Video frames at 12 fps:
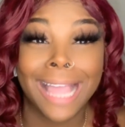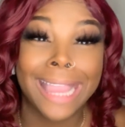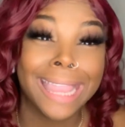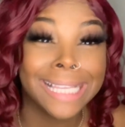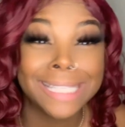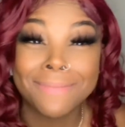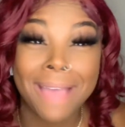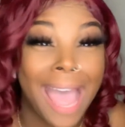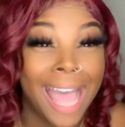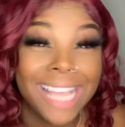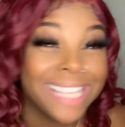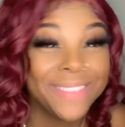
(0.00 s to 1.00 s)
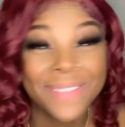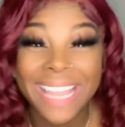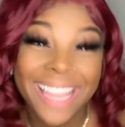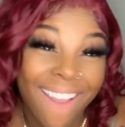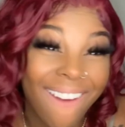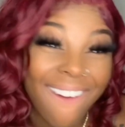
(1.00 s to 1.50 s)
And this is my
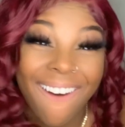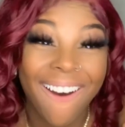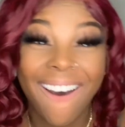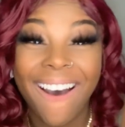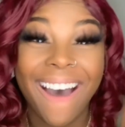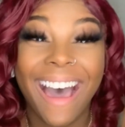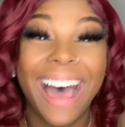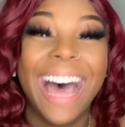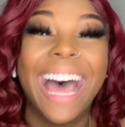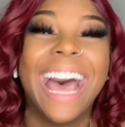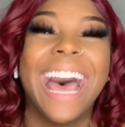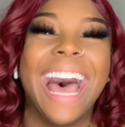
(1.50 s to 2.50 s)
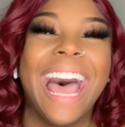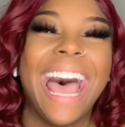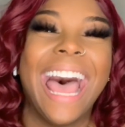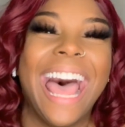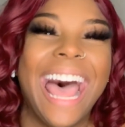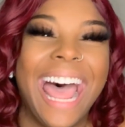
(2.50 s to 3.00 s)

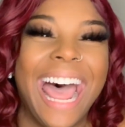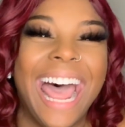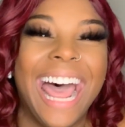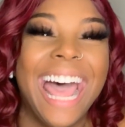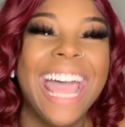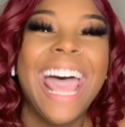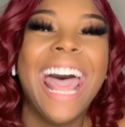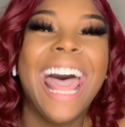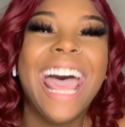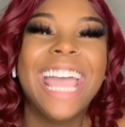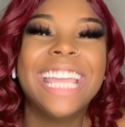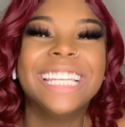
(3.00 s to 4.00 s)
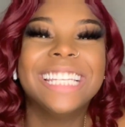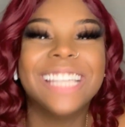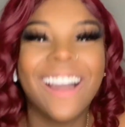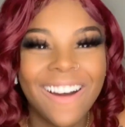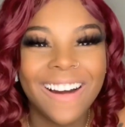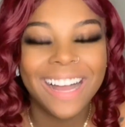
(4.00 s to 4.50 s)
husband, y'all.
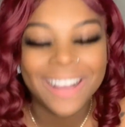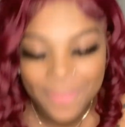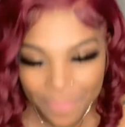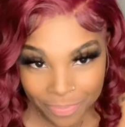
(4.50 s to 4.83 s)
y'all.